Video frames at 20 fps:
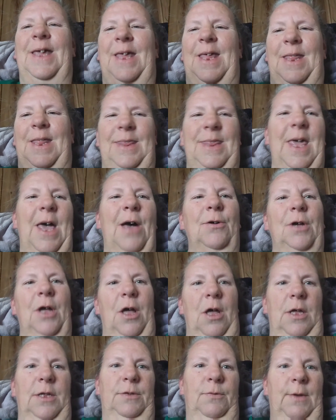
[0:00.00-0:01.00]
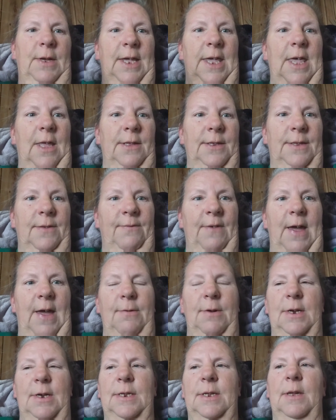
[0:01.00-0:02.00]
The alcohol is what kills the
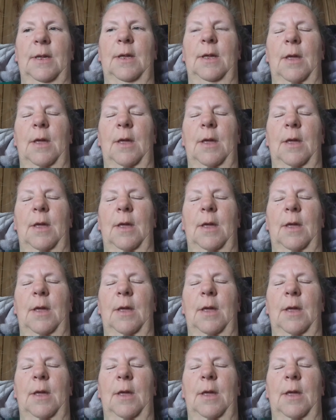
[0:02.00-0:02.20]
virus.